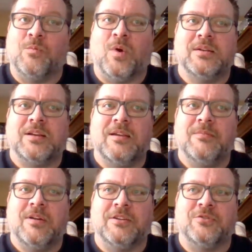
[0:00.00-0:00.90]
and one
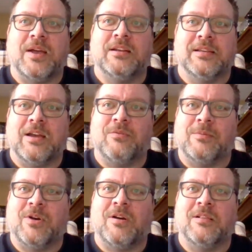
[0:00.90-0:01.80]
time I tried to count
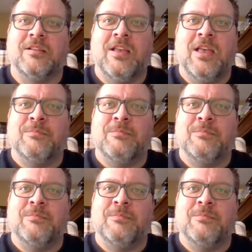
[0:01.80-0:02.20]
them all.